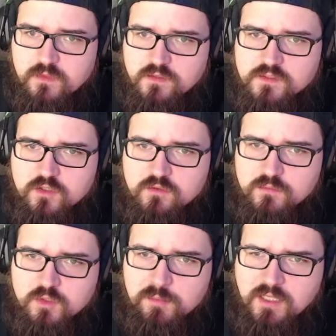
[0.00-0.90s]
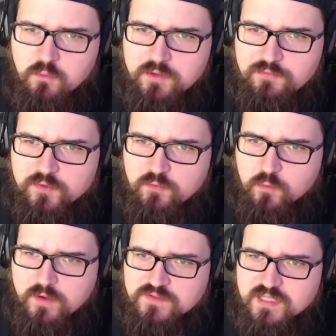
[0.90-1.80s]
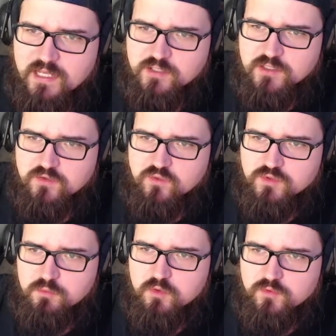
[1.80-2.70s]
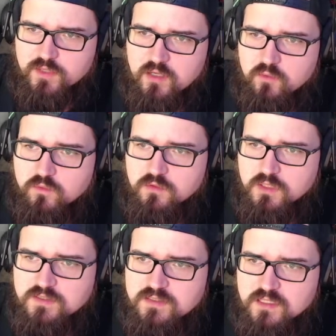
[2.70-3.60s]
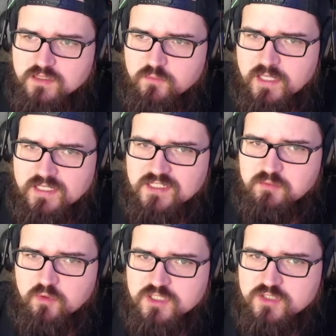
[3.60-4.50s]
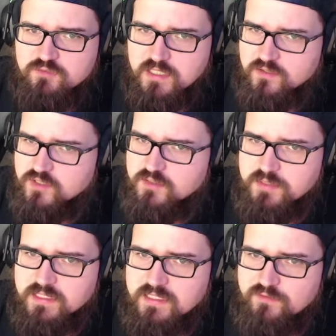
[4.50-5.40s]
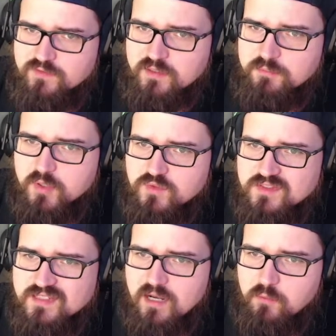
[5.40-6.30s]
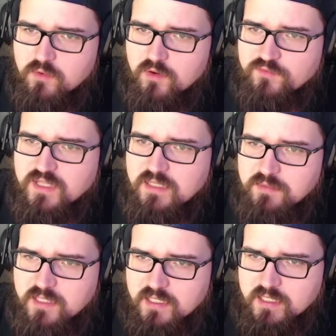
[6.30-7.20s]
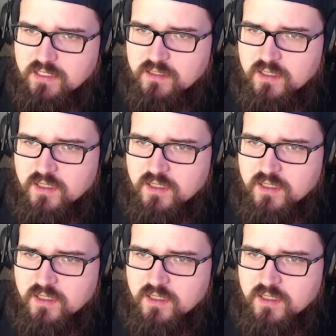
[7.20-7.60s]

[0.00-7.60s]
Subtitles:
So you make your way through the wave stash and through his watering hole, tucked away in a small street just beneath the imposed tower of Heap King,